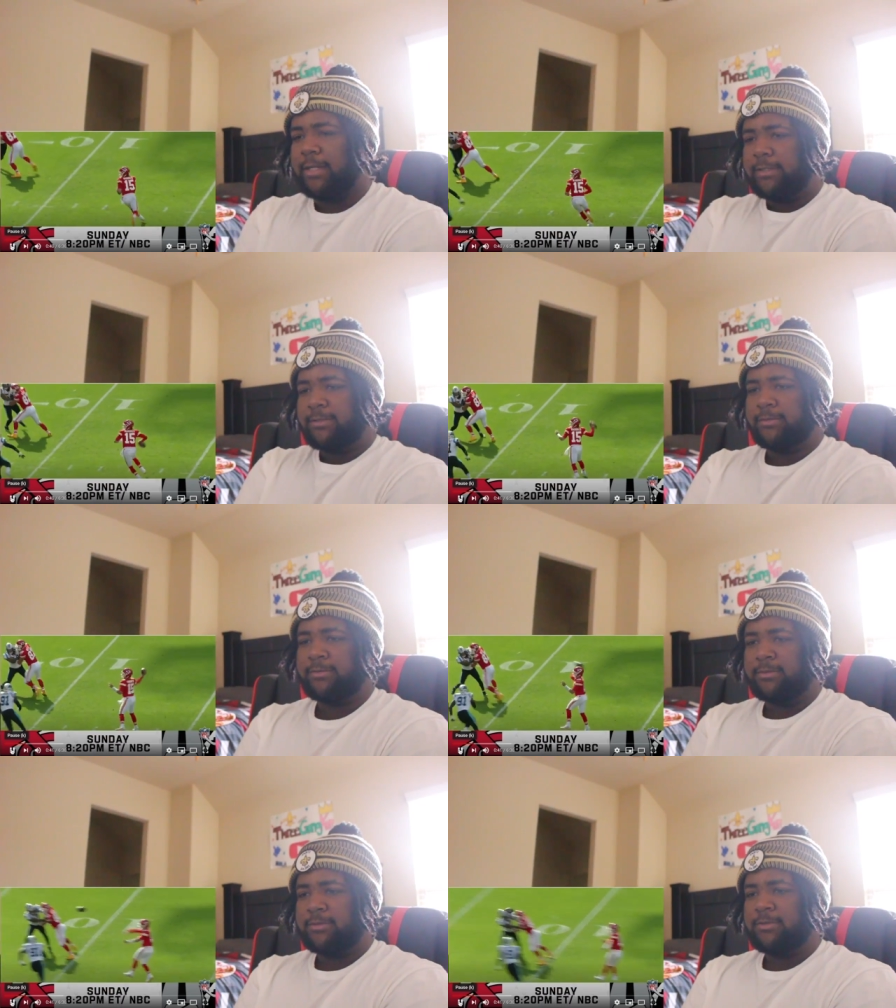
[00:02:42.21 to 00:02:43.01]
An
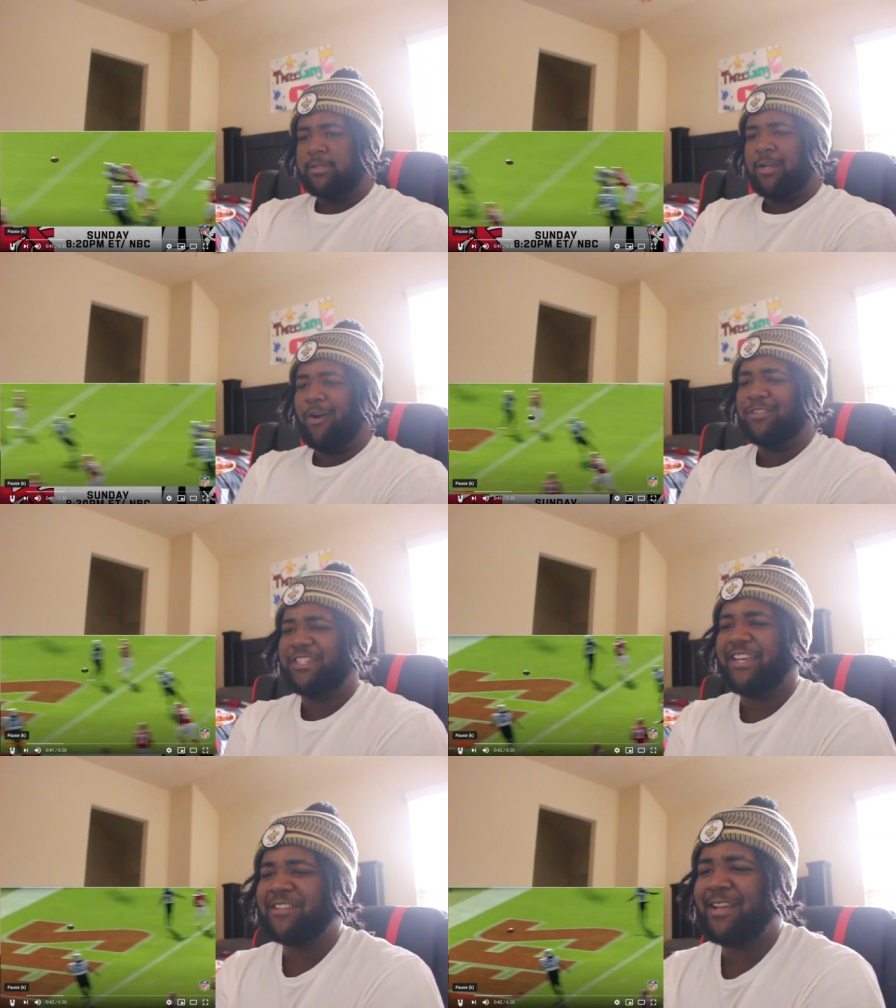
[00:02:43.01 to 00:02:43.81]
average margin. Oh,
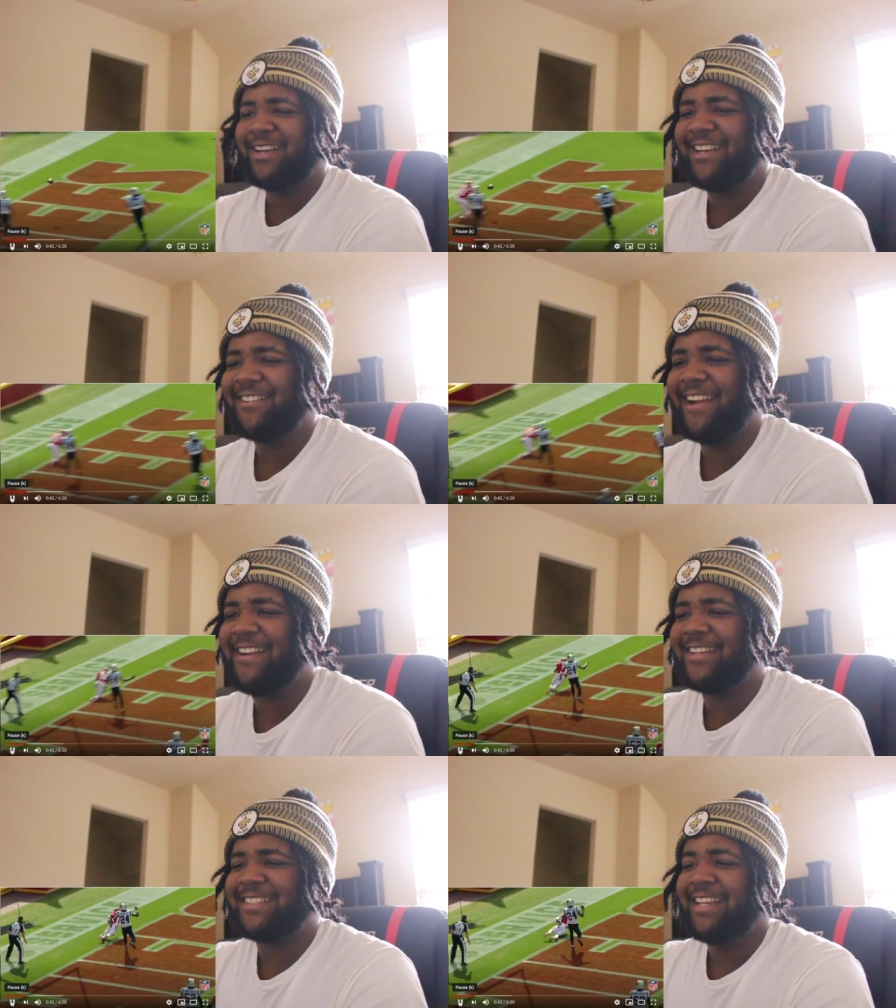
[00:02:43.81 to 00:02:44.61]
Chiefs and uh,
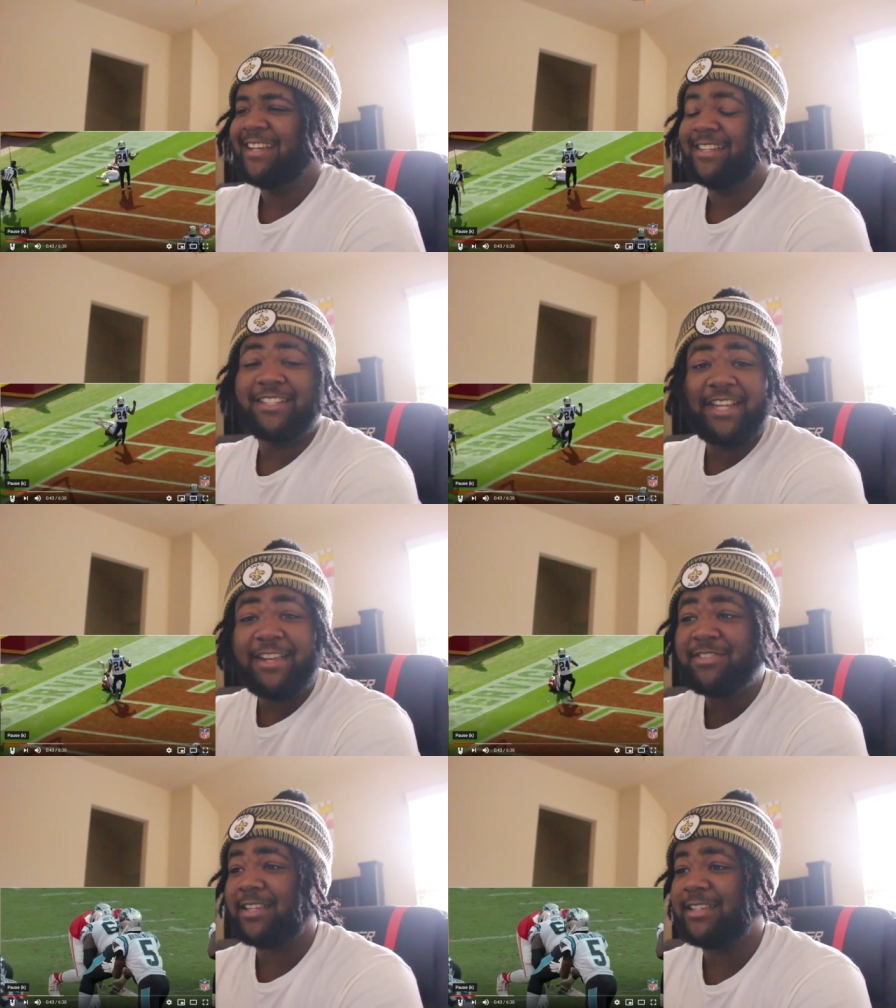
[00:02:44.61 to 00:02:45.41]
Raiders. The
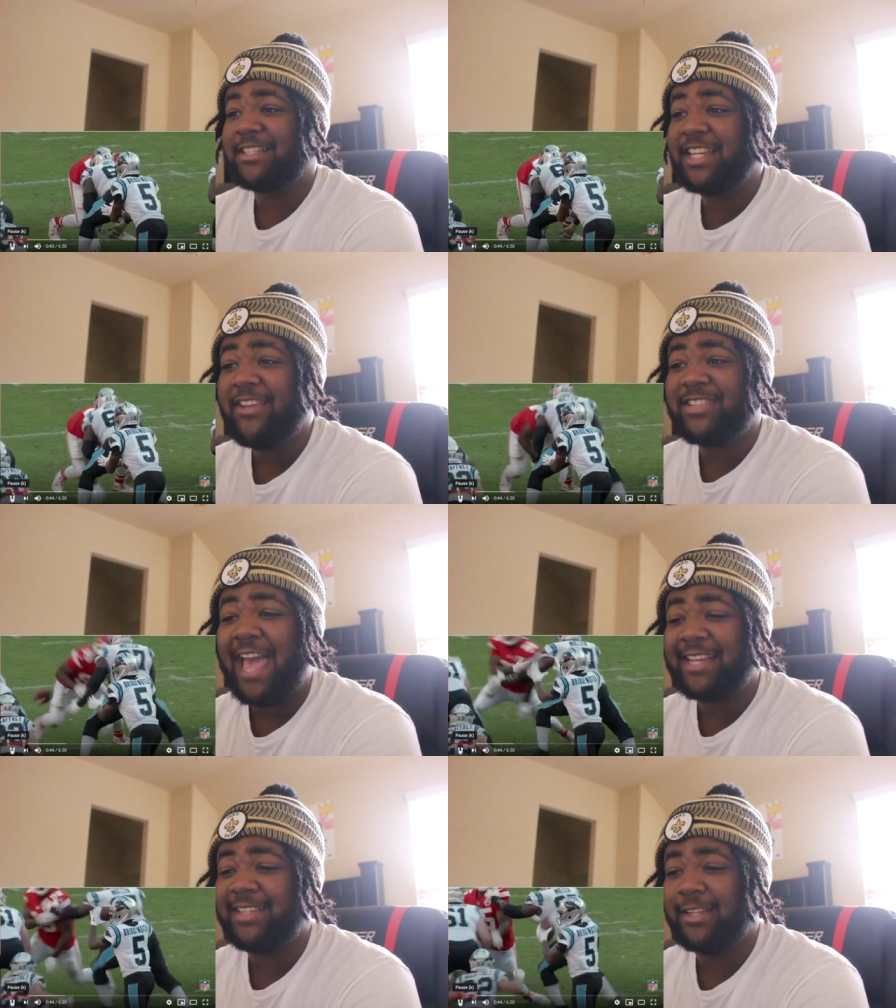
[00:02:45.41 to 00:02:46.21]
Chiefs. The Chiefs
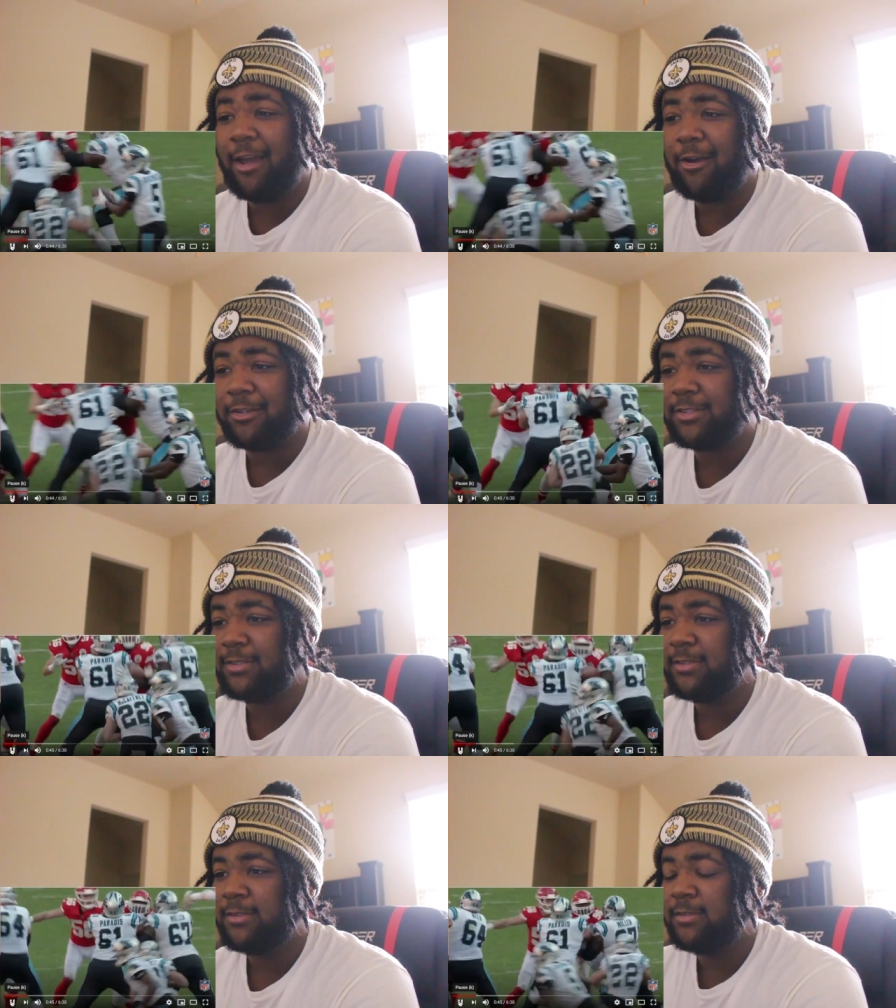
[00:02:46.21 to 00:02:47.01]
actually lost.
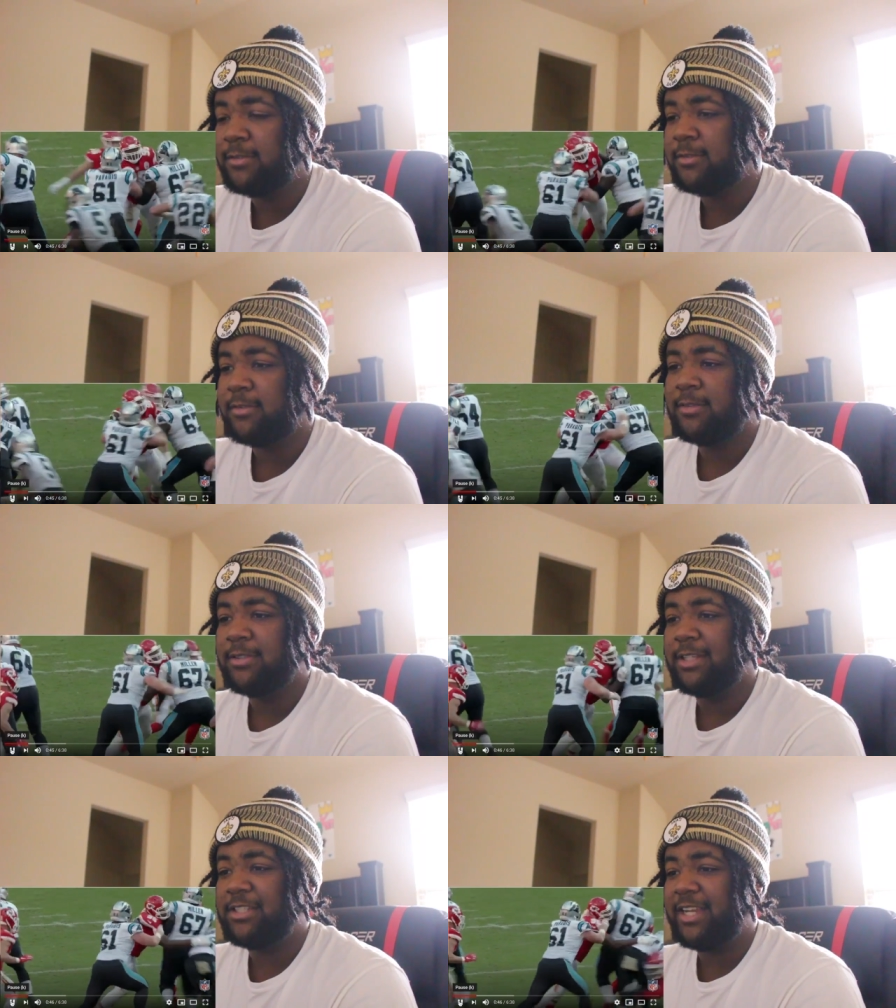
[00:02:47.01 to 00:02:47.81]

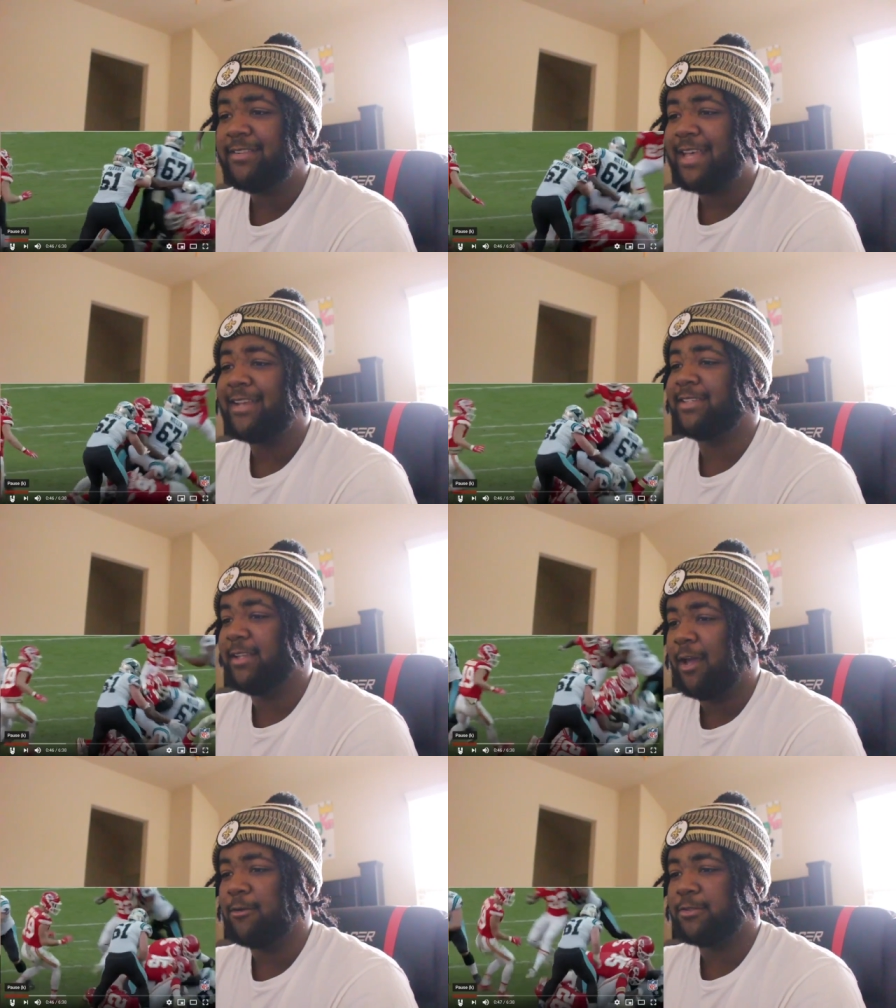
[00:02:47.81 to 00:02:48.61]
The Chiefs actually
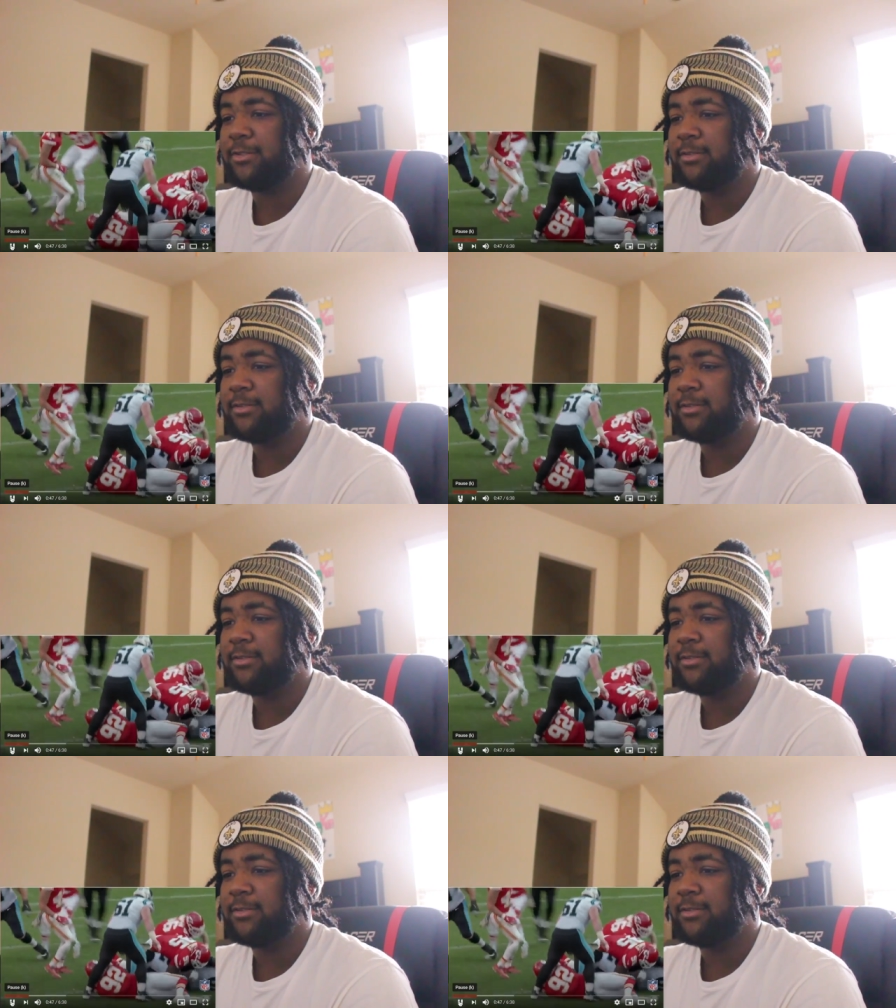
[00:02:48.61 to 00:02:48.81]
lost.